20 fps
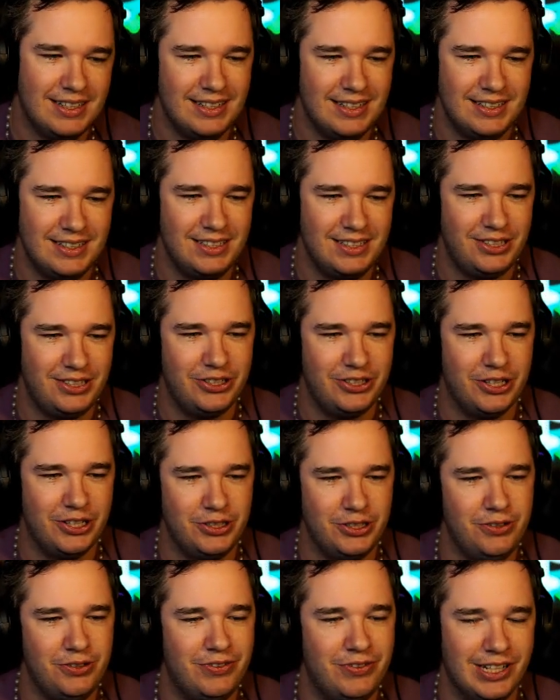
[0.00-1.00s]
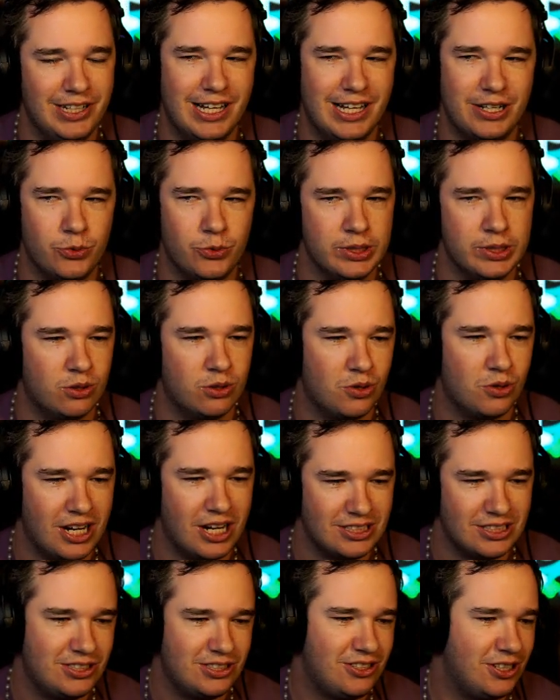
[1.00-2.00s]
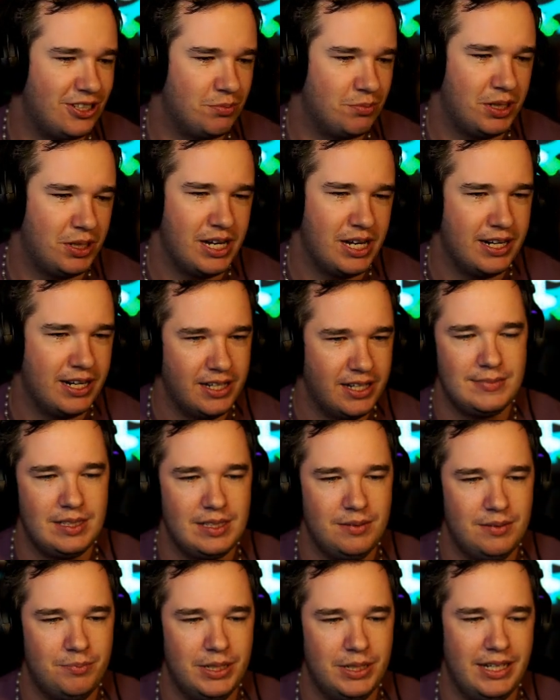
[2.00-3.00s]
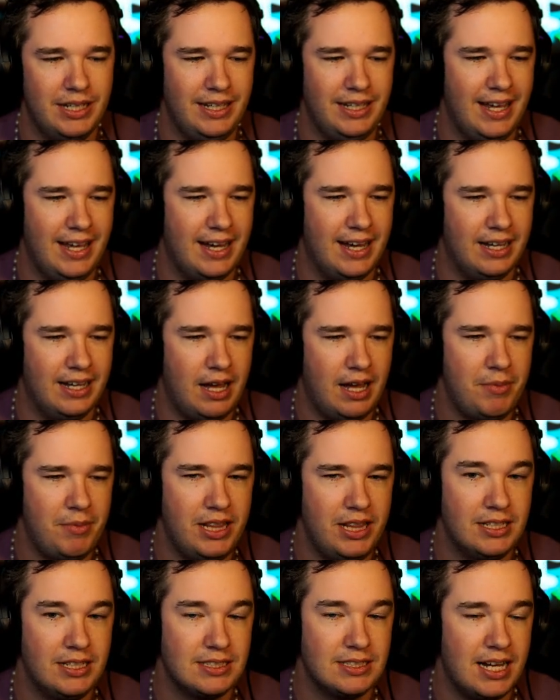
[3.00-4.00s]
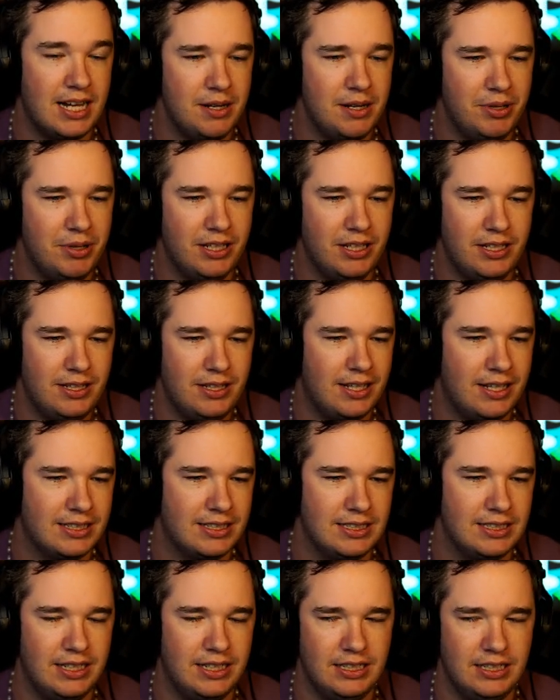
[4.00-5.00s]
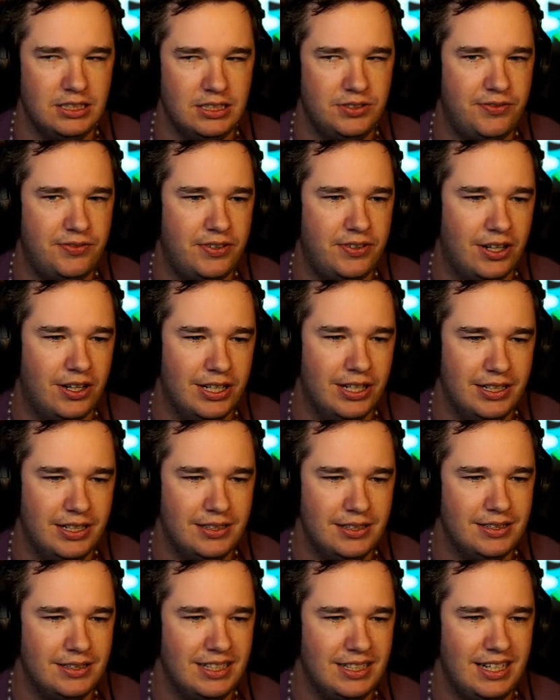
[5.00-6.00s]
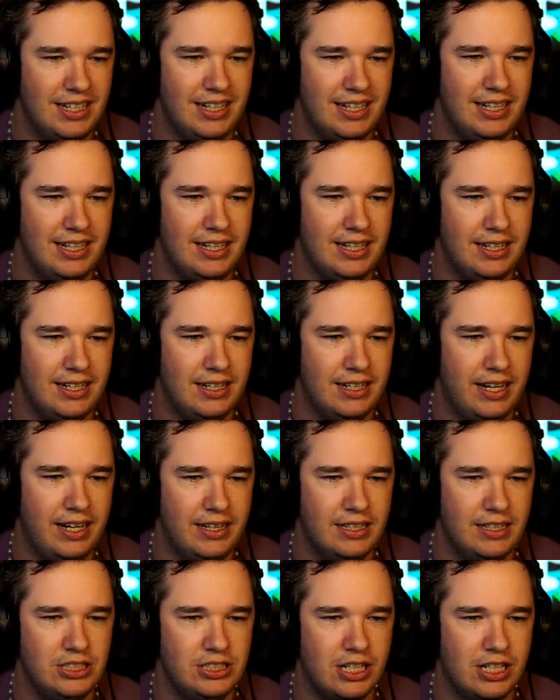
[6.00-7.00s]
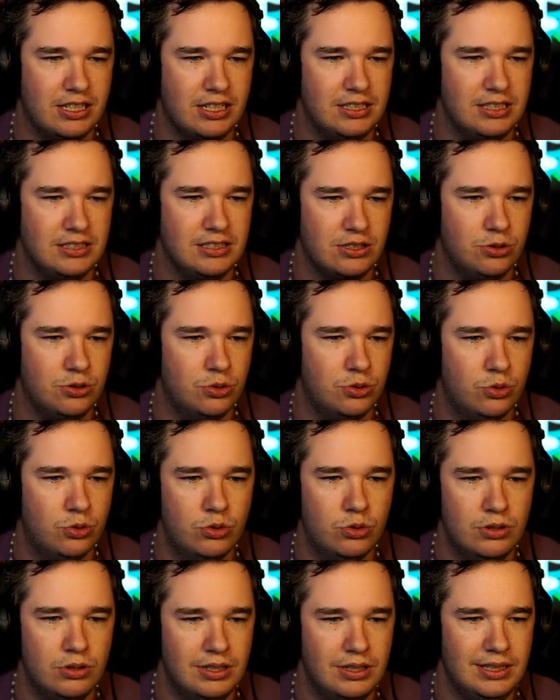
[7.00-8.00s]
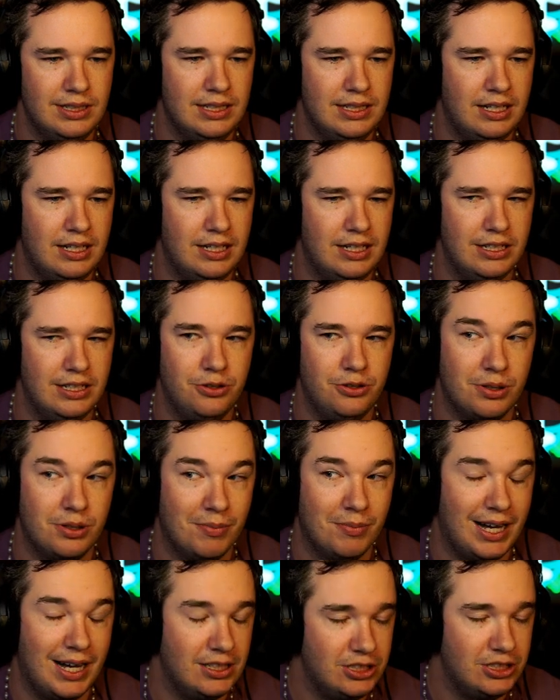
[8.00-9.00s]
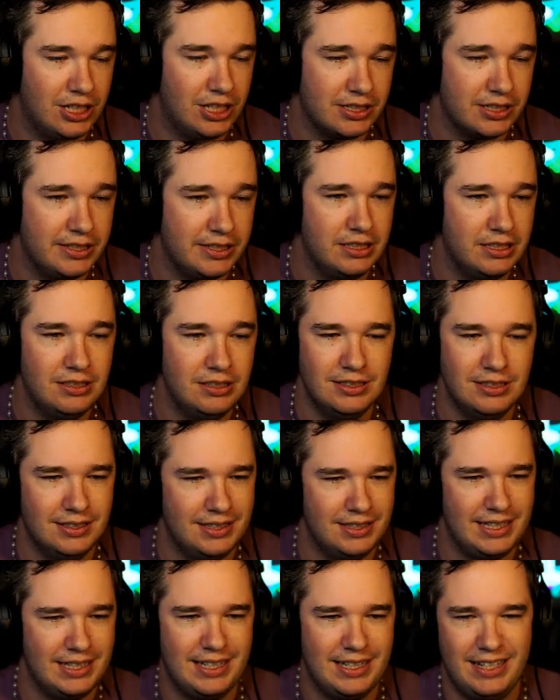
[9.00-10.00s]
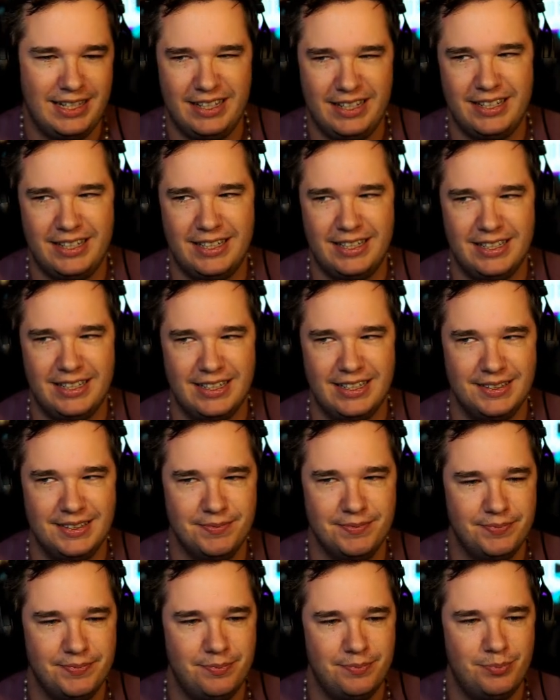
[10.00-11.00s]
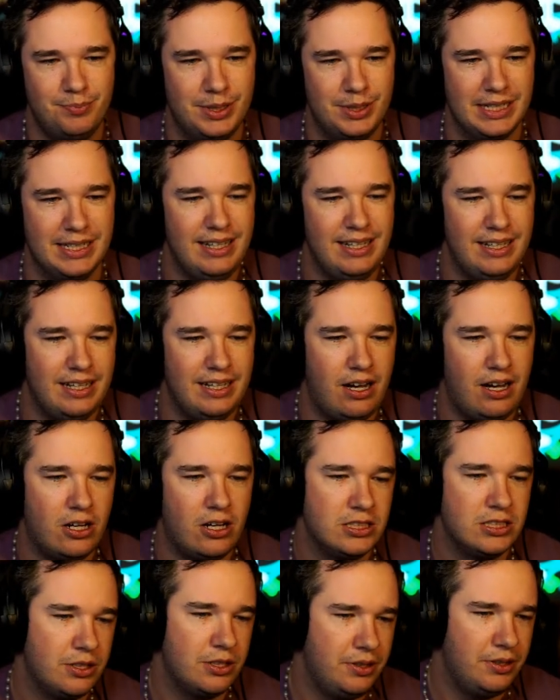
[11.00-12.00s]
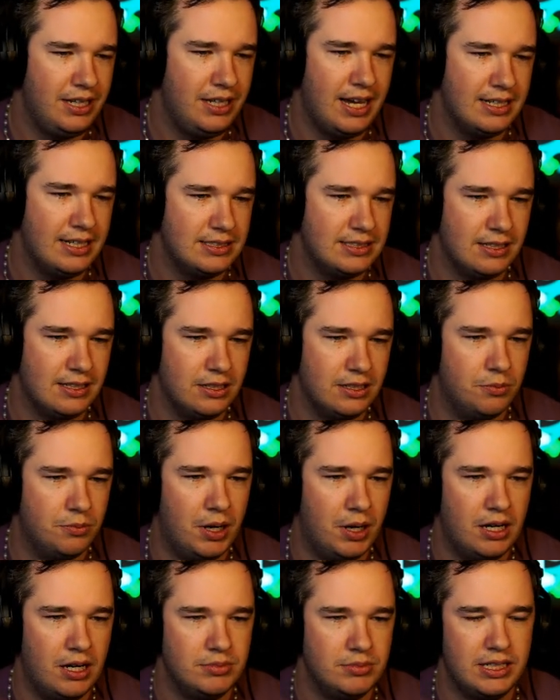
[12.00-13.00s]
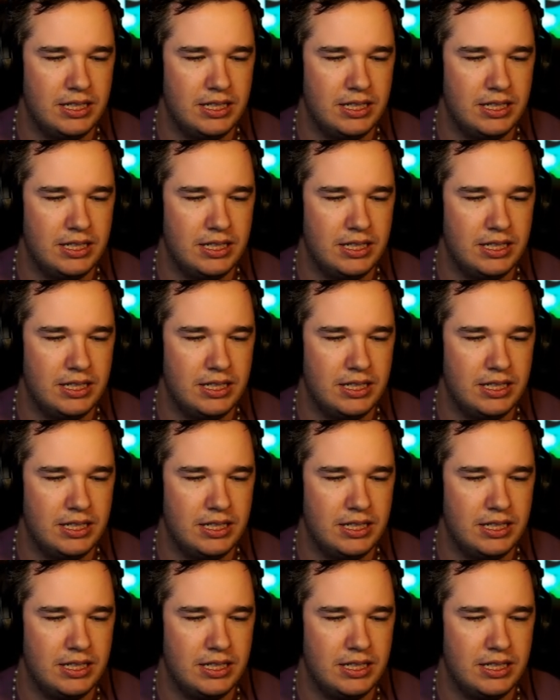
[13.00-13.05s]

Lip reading: you know, you feel like a real rock star playing him. But yeah, I mean, the slide ability, like I said, it's fun, and the shotgun's cool. You can buy a shotgun. But also he has the little bombs he can